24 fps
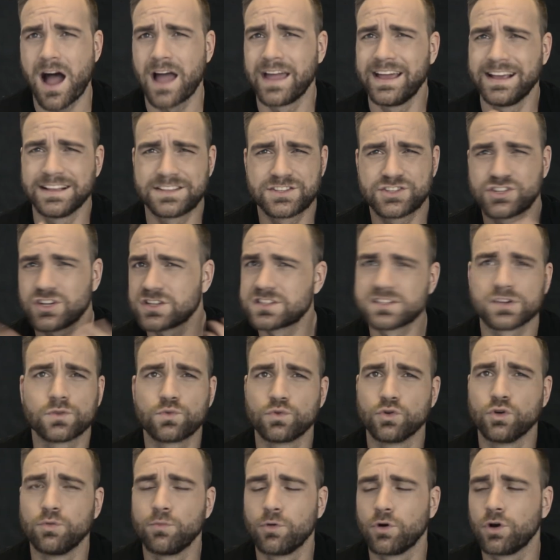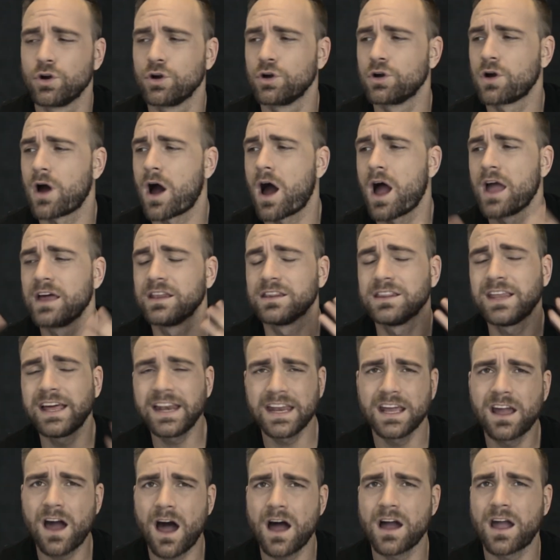it's just a rumor.
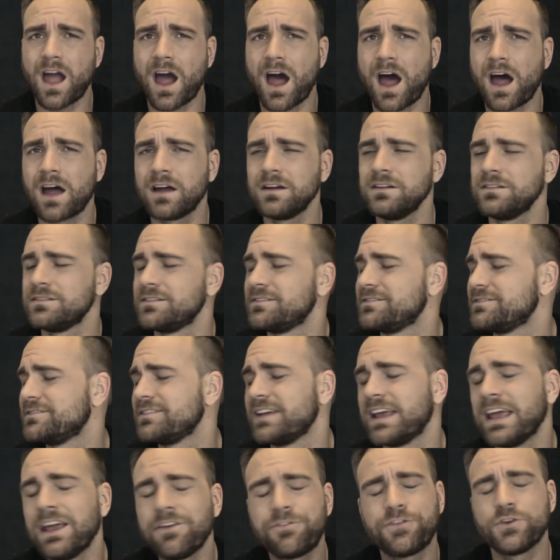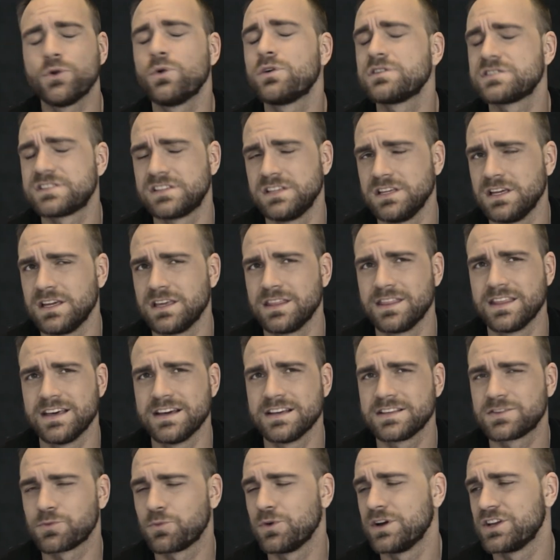Lady Gaga, if you are seeing
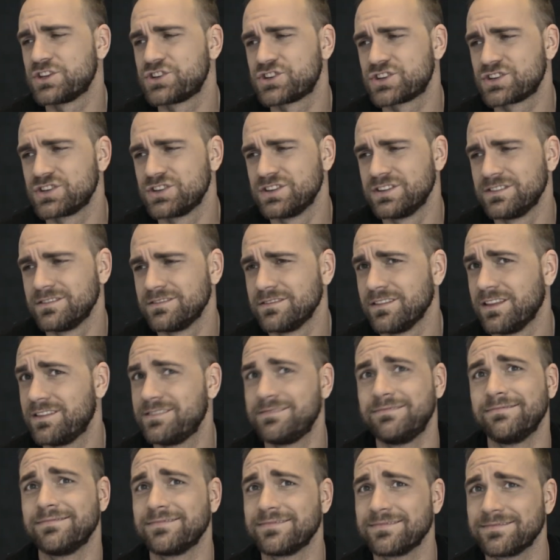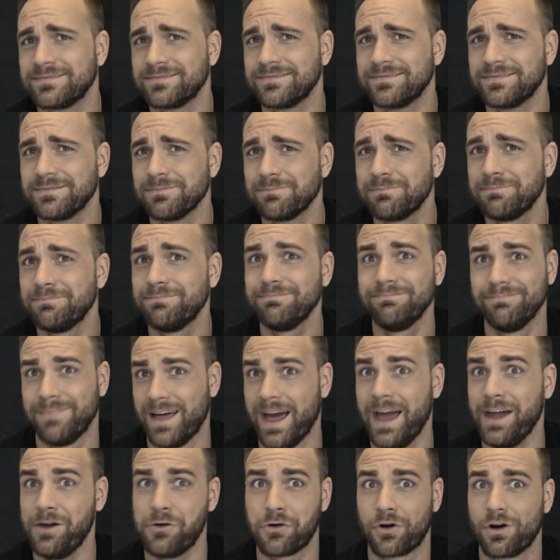this, which
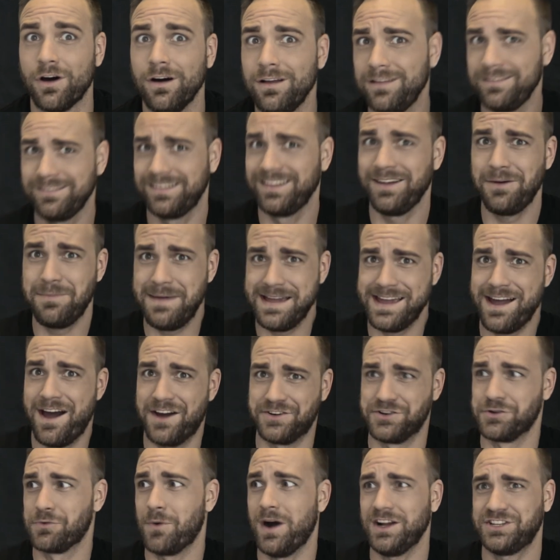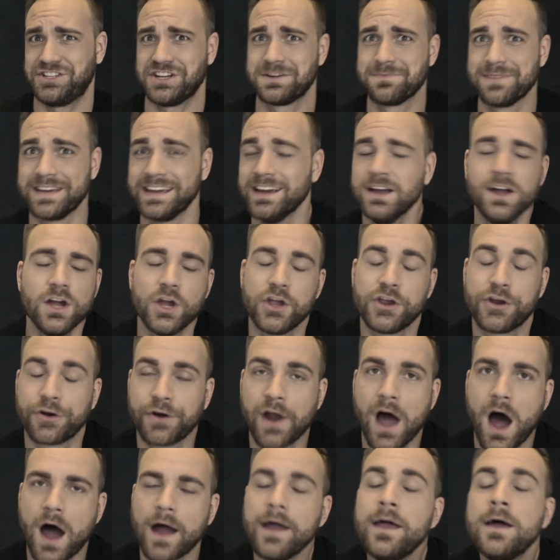hey girl, oh my god, you're watching me. You're
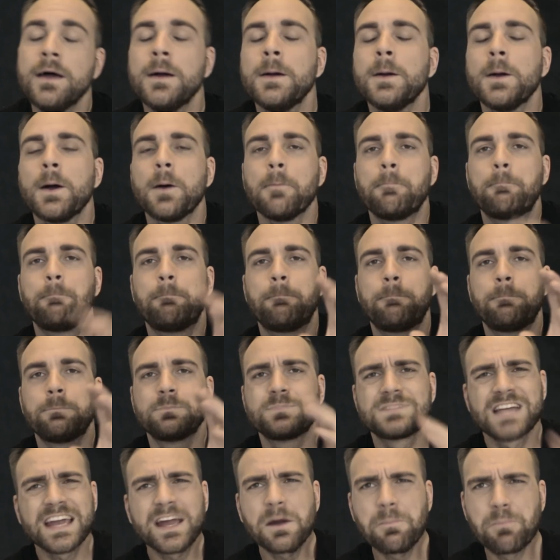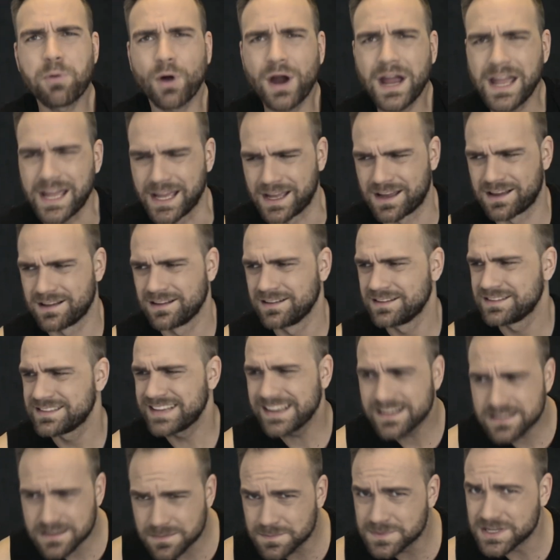not. Take a break.
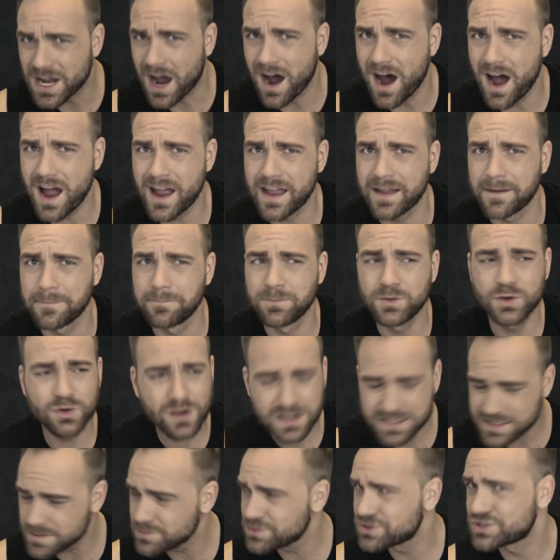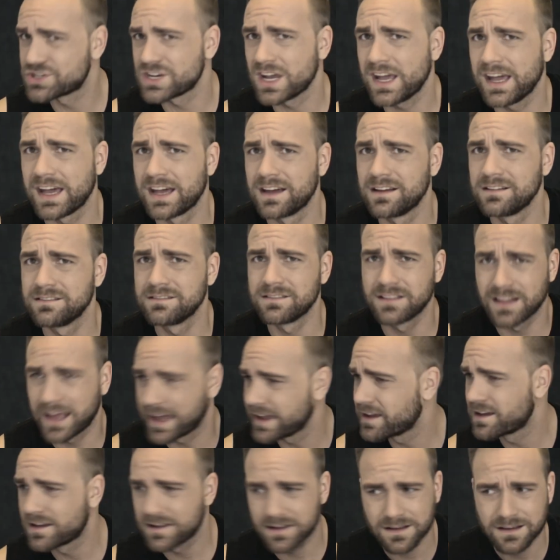Take some time. You got some shit.
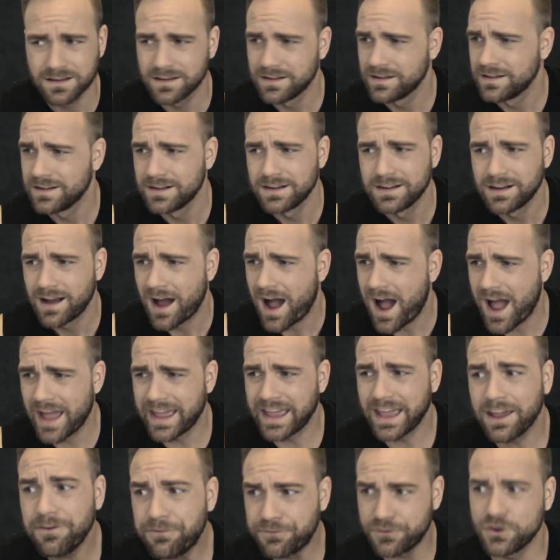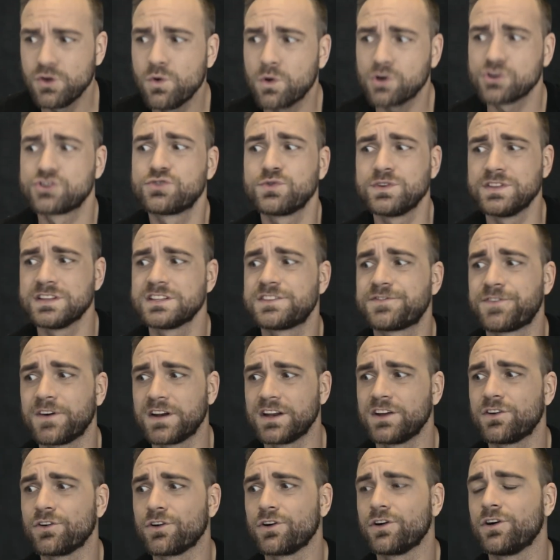Like, if you are doing this
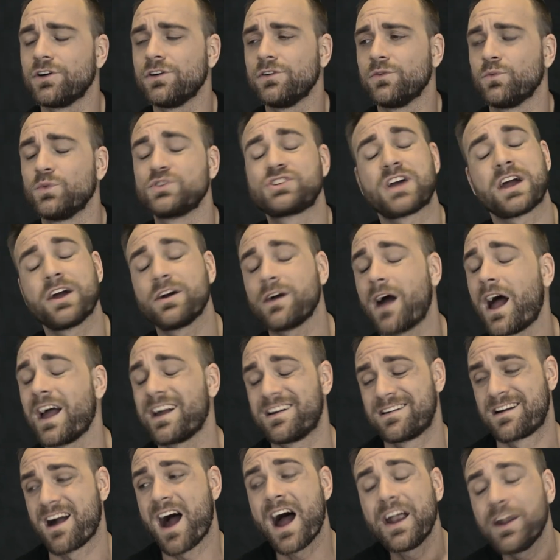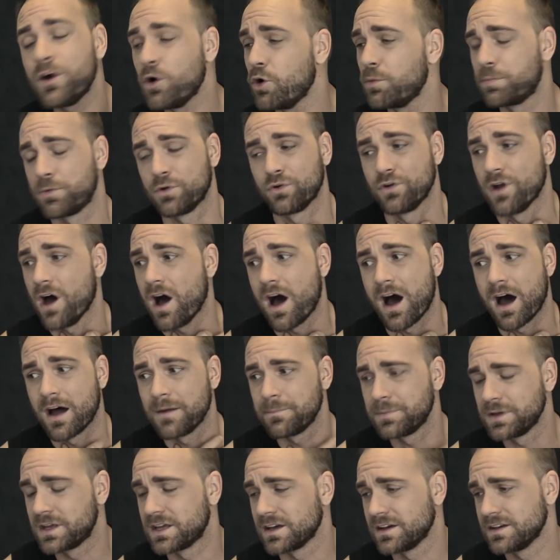funny girl, which I, I kind of hope you're
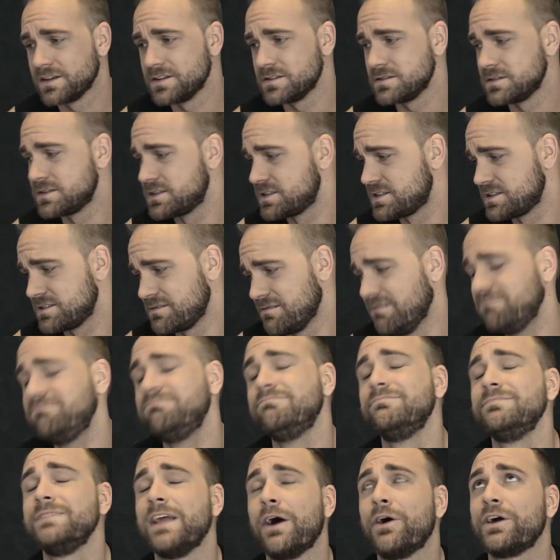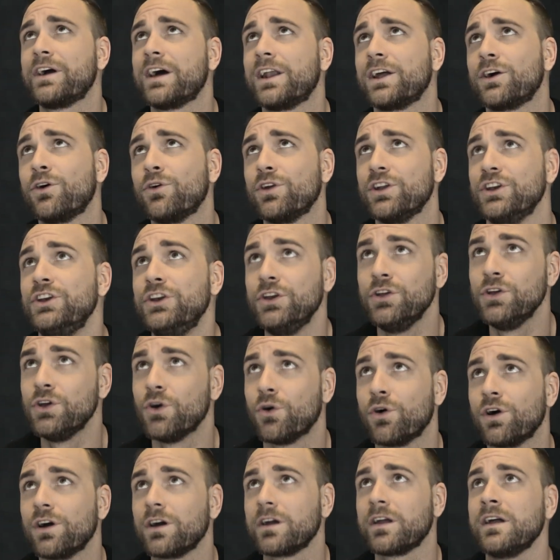not because now I gotta go to New
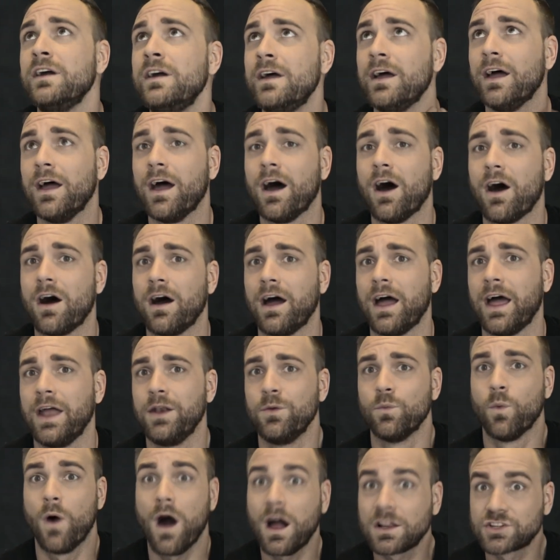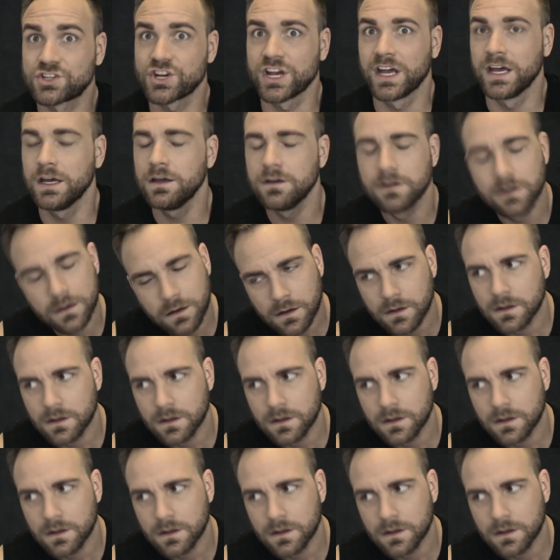York and watch it,